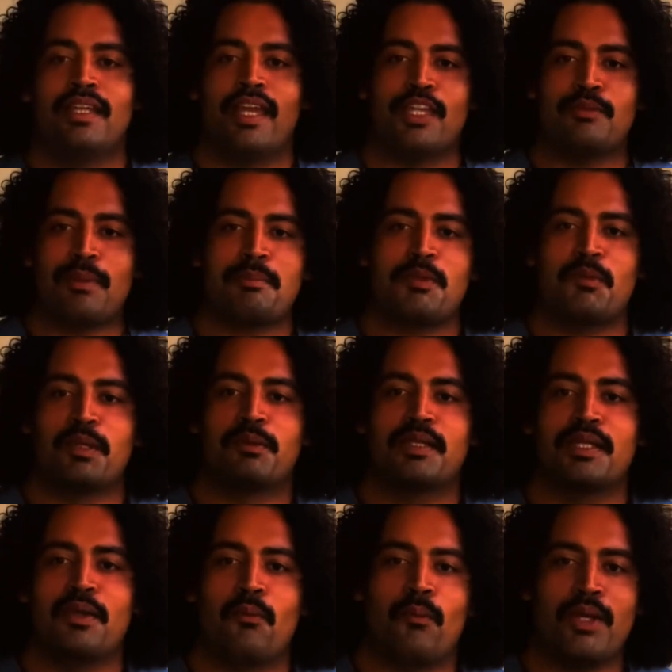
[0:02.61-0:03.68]
And you might be
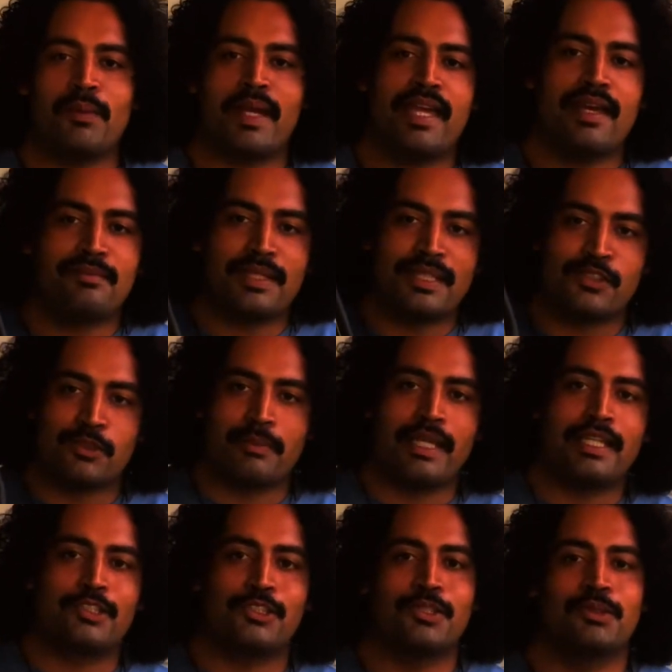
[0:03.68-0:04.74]
wondering, why do I have a
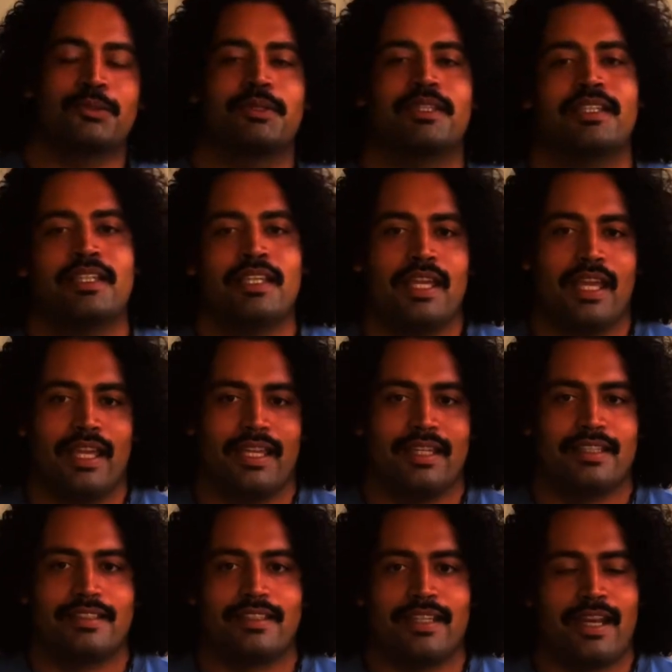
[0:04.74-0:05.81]
Germanic shield
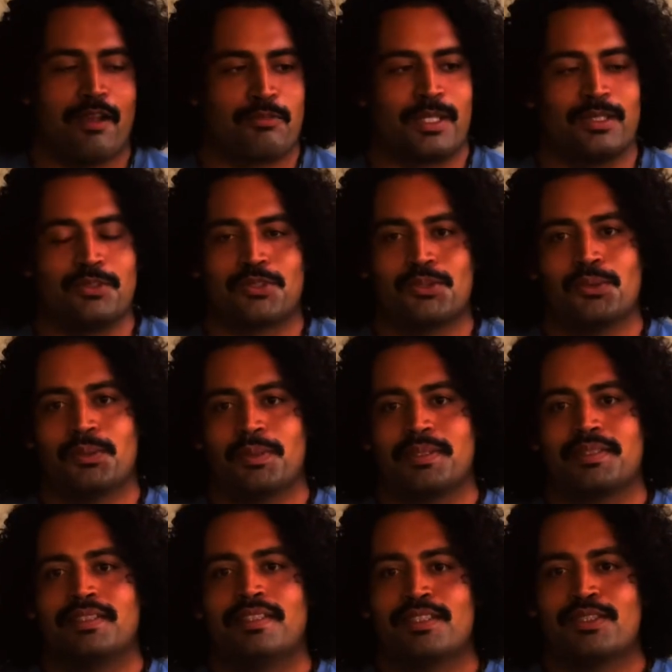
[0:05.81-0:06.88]
and an African sword
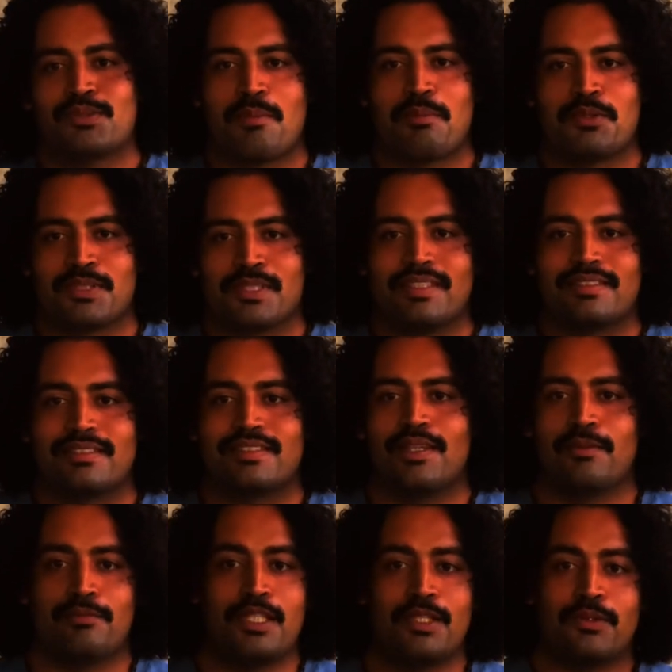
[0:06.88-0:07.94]
to represent
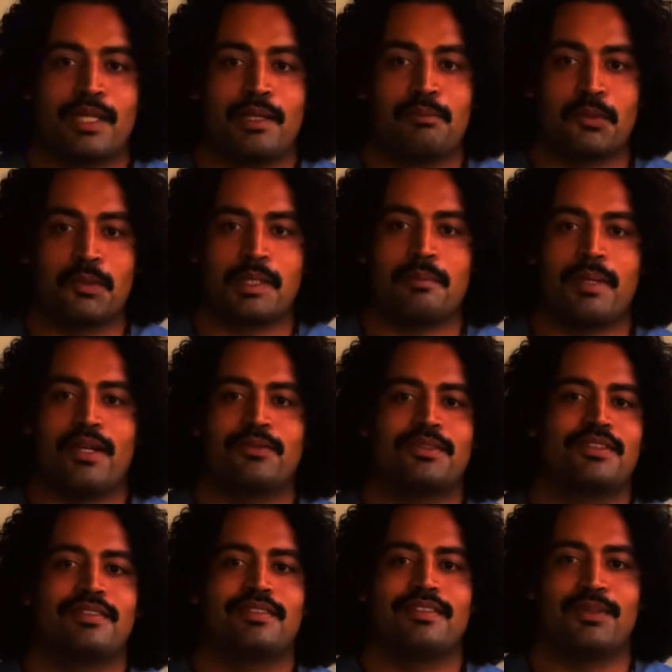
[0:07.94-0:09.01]
a video that I'm doing about
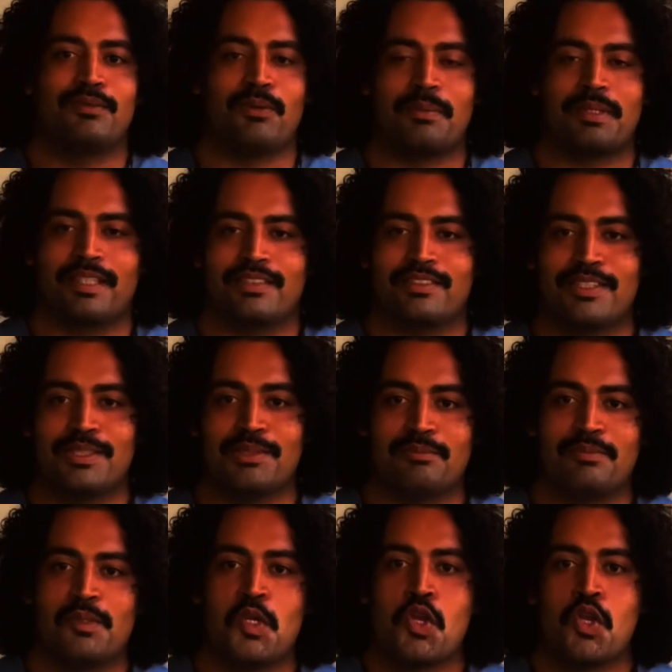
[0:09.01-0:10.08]
the Roman Colosseum?
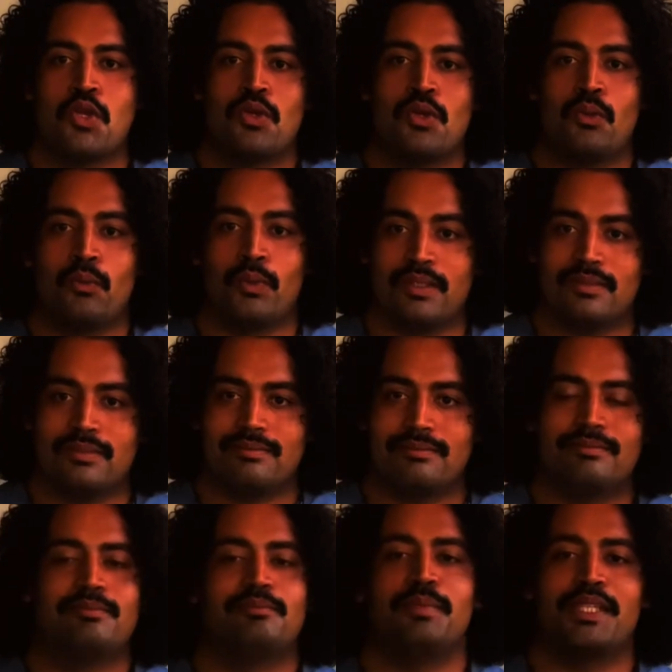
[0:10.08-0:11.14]
Well,
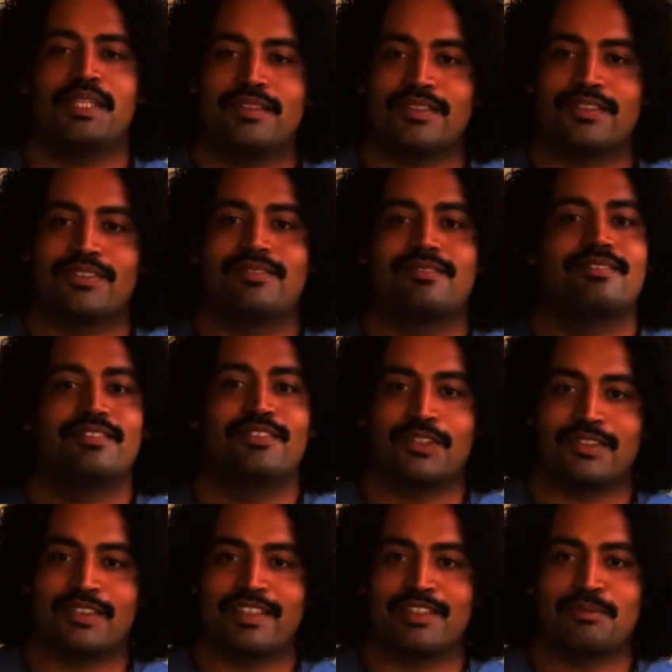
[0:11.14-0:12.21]
because,
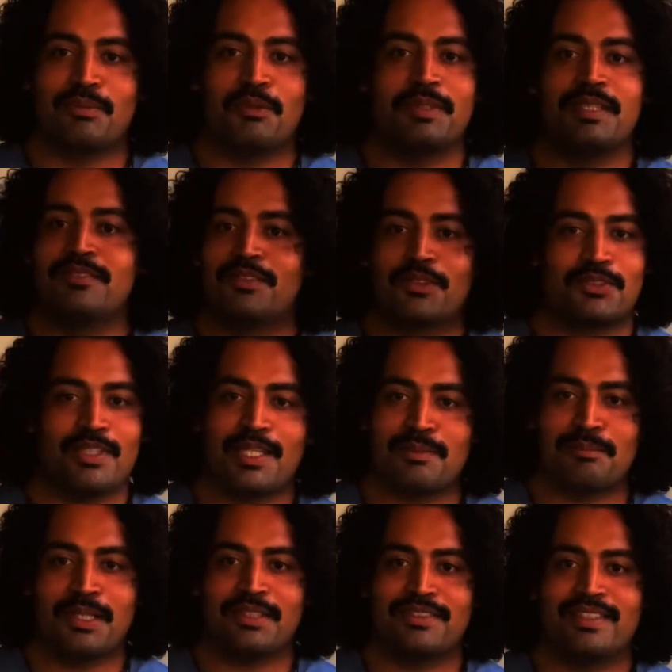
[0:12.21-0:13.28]
just like this movie, there's not
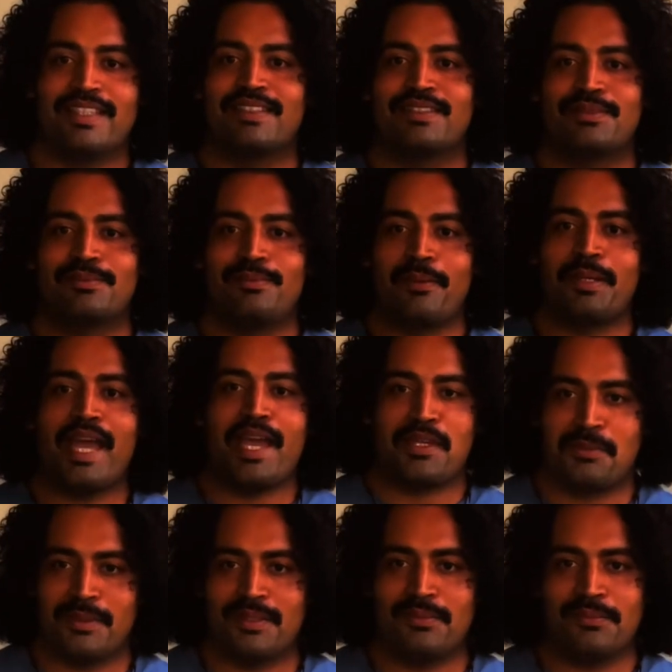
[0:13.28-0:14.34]
much that's very
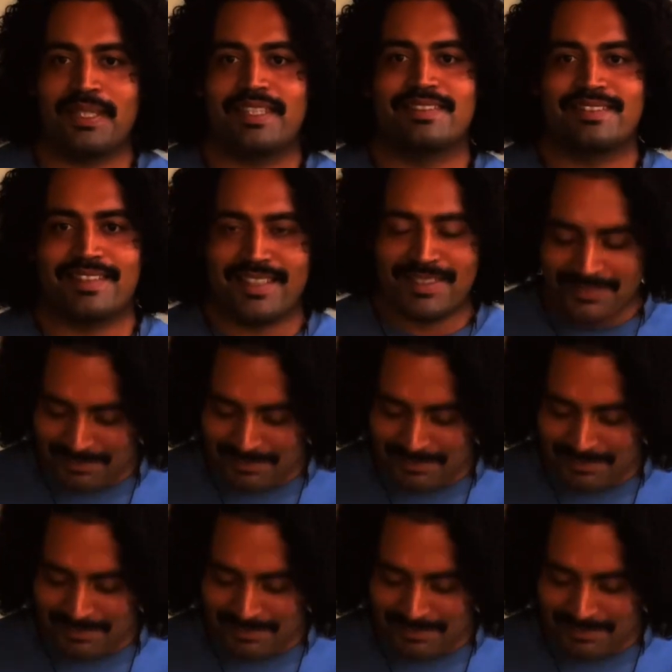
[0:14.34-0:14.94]
accurate, we can say.